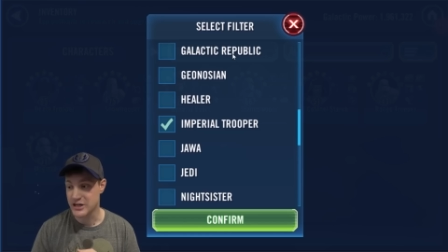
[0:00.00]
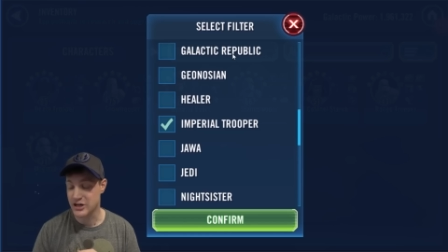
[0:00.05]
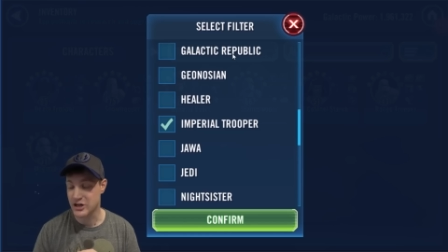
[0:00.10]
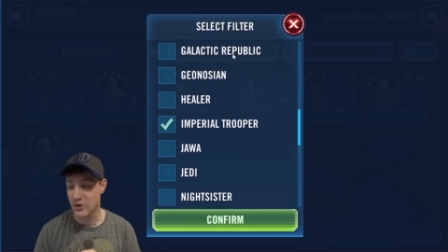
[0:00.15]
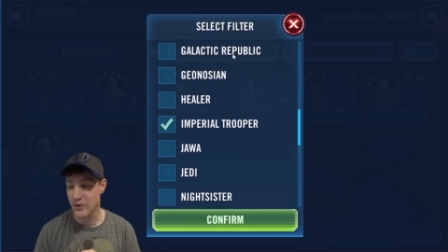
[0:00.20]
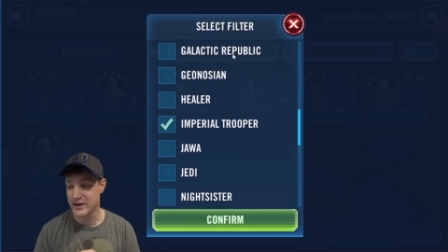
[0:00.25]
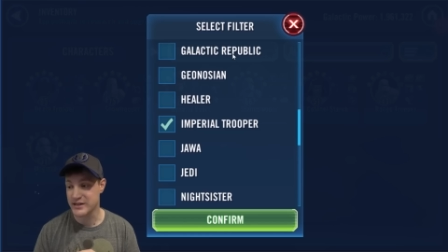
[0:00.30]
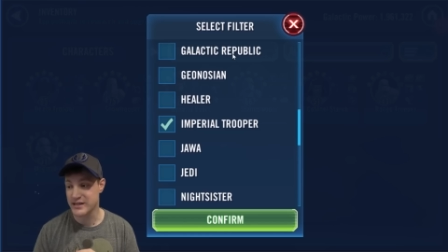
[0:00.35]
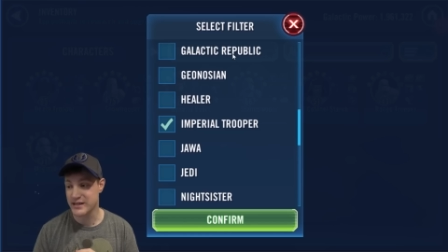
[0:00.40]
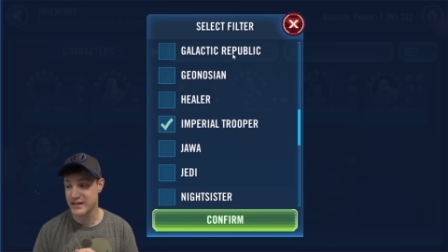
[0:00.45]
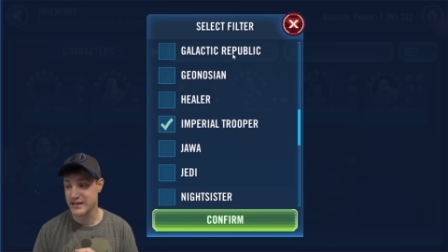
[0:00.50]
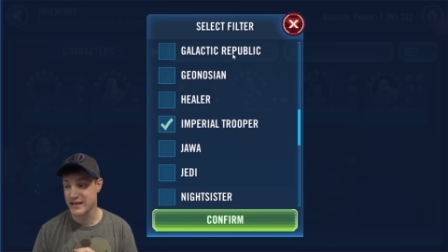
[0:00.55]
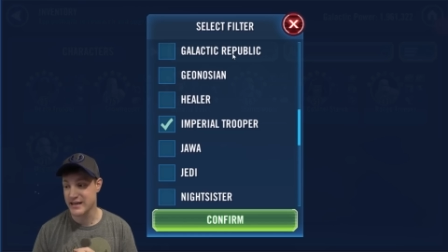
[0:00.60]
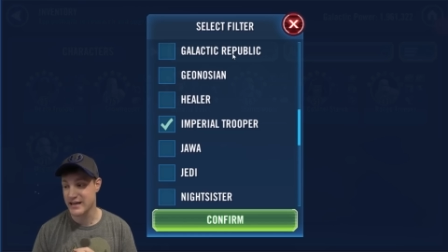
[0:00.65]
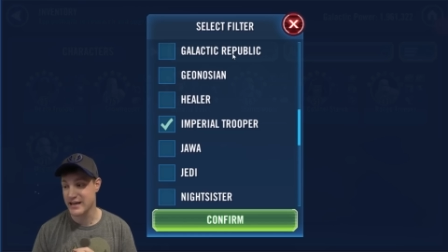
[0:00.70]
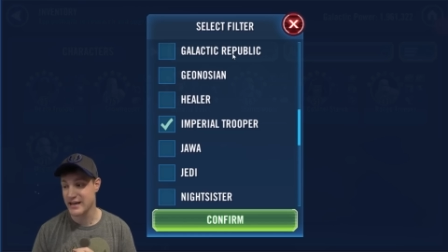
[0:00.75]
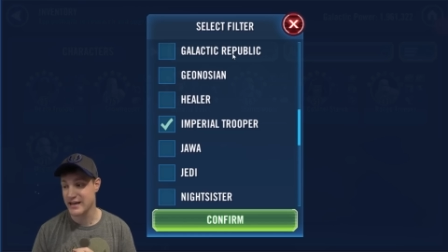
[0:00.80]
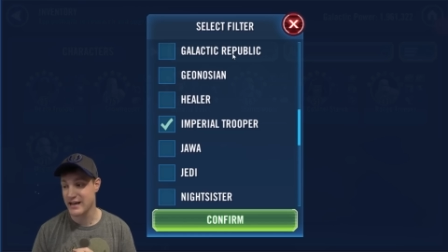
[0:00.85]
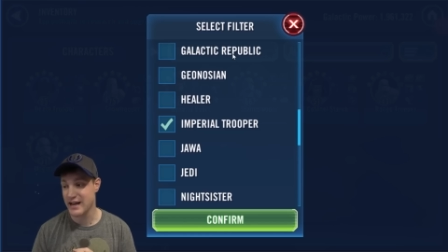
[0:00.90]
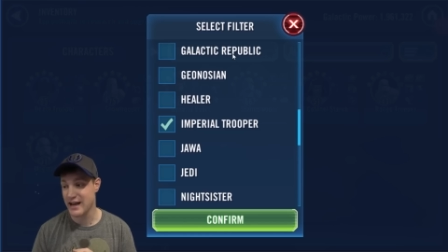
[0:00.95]
You're going to
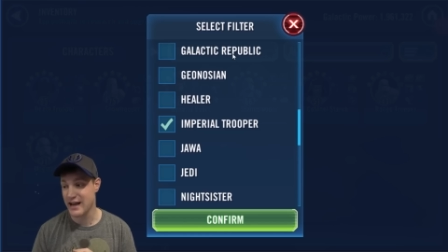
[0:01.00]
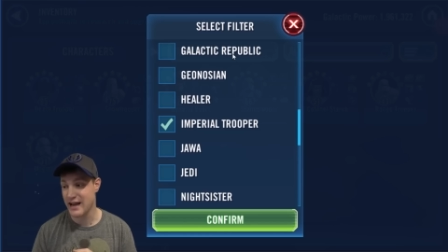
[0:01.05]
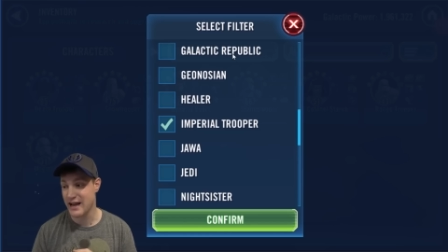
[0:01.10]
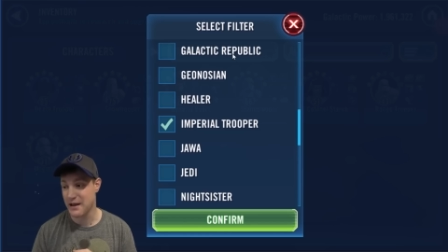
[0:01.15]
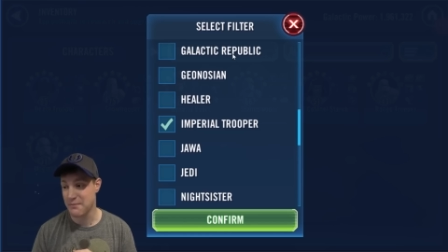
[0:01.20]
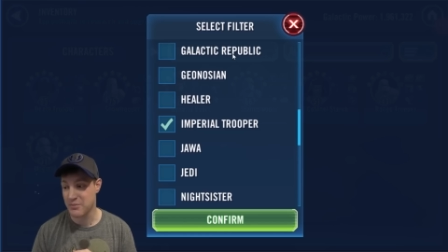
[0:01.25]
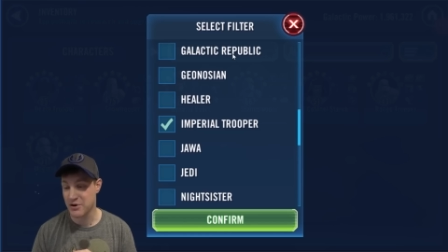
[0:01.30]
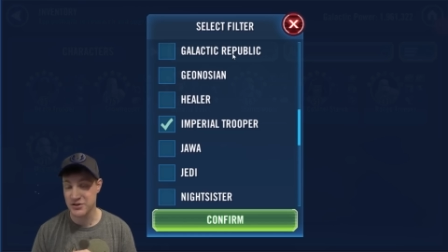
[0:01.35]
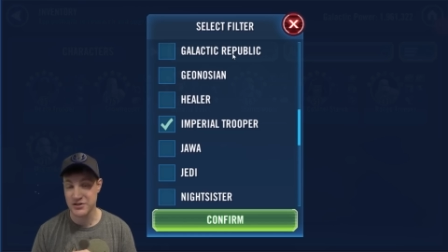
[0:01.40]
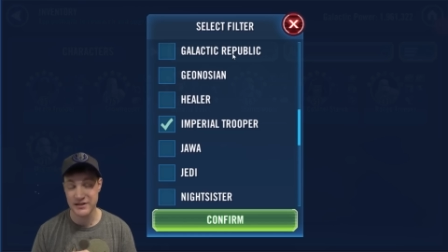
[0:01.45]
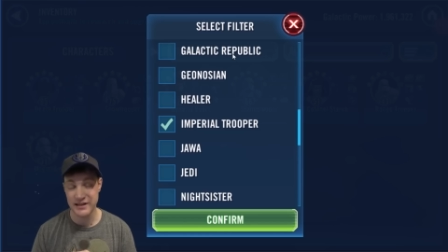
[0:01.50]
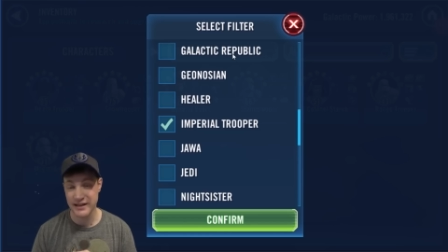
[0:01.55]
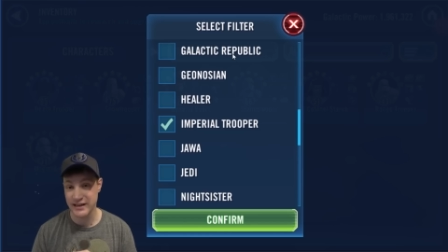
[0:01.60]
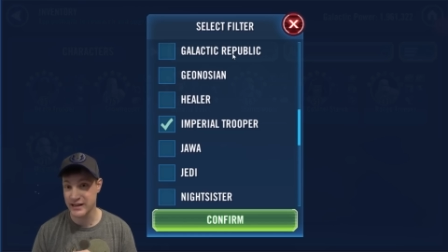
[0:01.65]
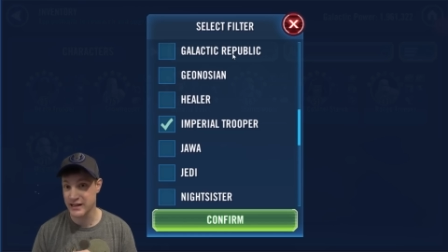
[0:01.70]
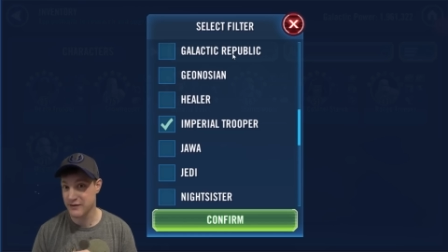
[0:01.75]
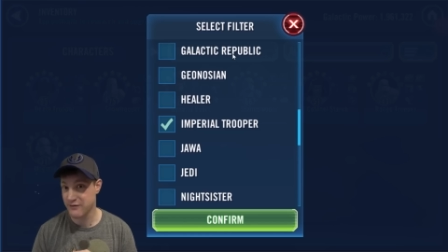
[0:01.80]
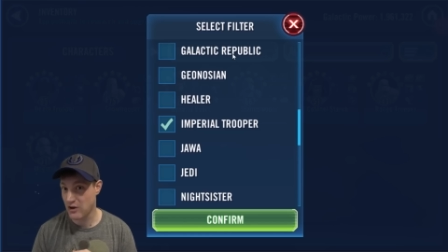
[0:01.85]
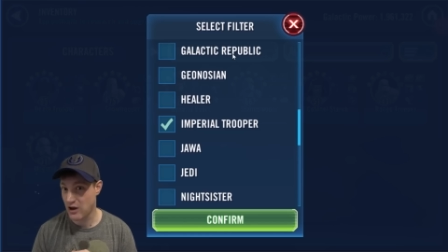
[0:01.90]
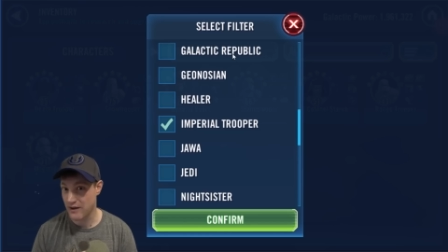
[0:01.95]
need a person that
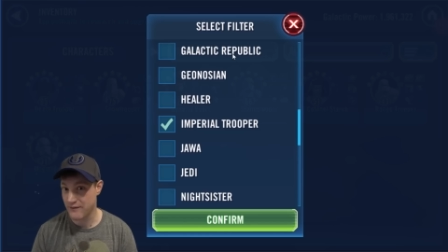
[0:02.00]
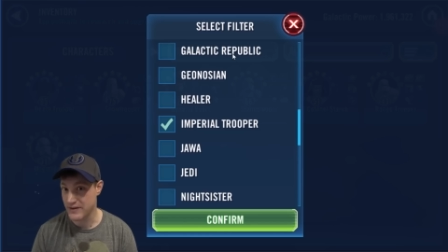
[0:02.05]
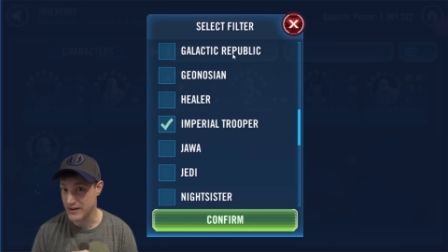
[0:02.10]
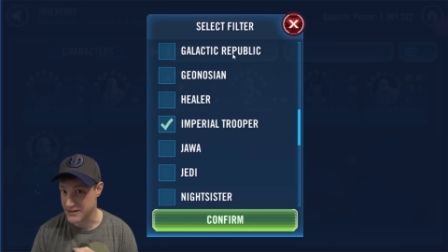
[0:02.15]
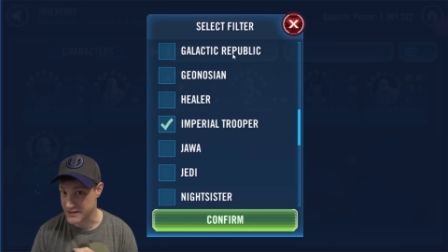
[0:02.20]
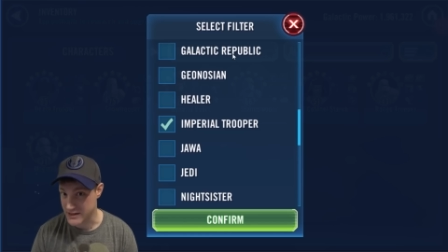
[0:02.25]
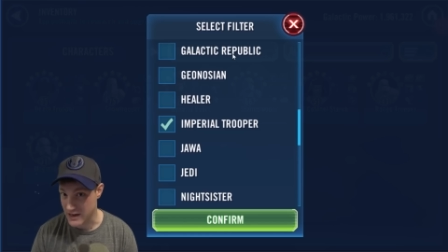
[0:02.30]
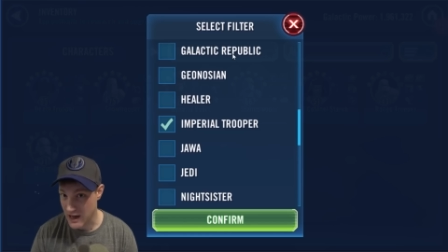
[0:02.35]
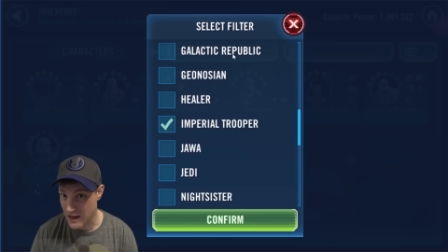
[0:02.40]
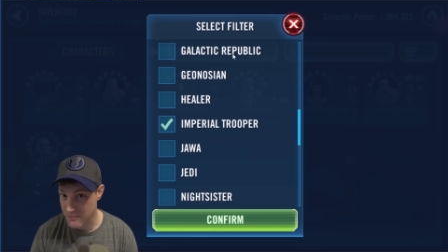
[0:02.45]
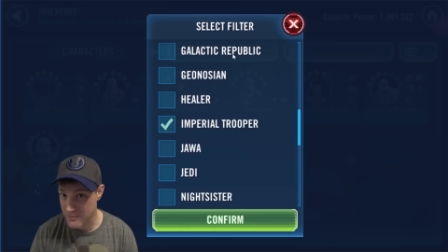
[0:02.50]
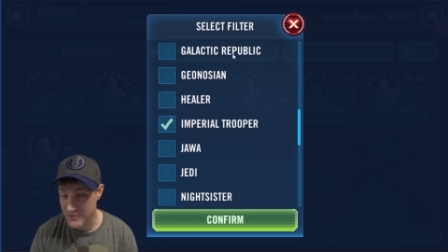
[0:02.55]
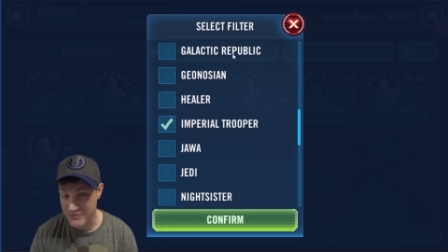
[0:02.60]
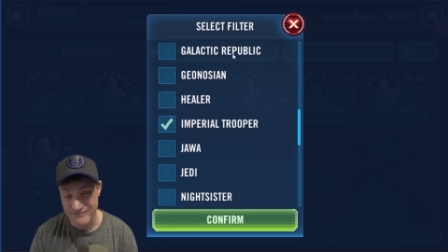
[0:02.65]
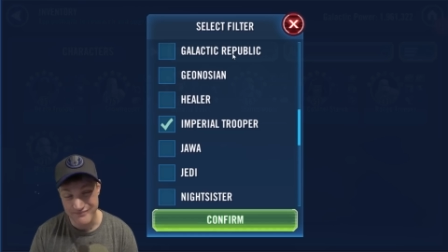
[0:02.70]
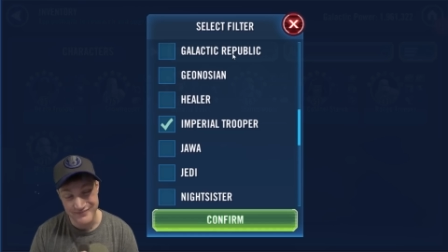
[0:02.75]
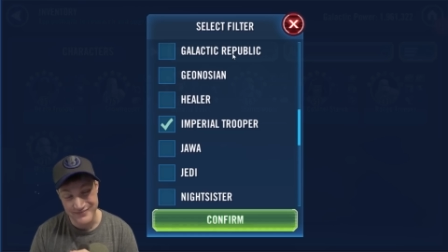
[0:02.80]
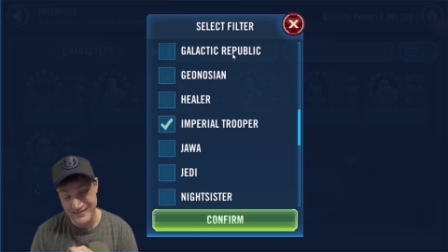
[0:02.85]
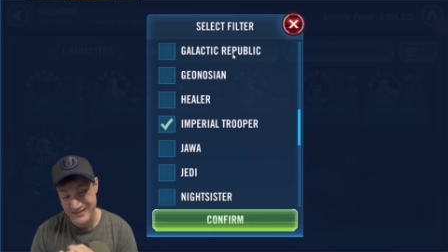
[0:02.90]
can give offense up,